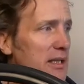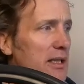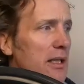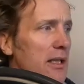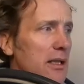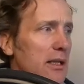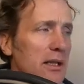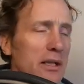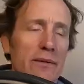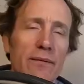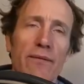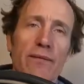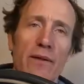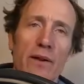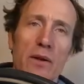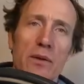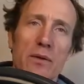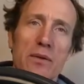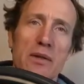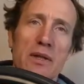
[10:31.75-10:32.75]
certainly
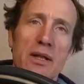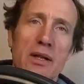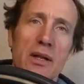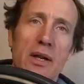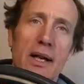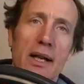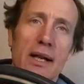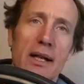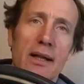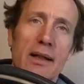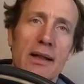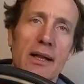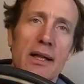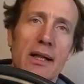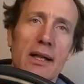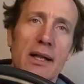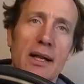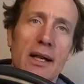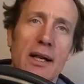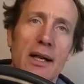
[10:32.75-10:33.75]
feels like
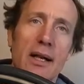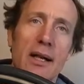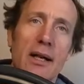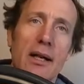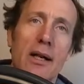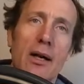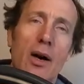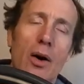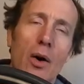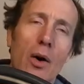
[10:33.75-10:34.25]
the